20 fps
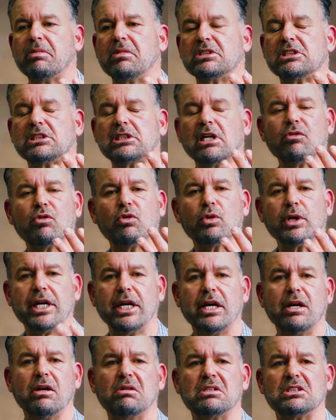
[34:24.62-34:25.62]
several
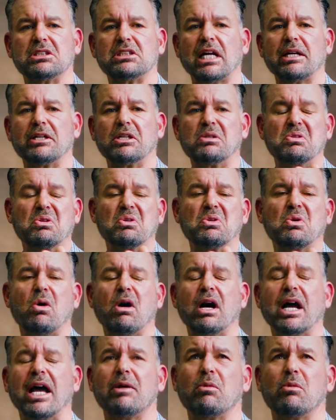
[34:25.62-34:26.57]
years. I, the dog,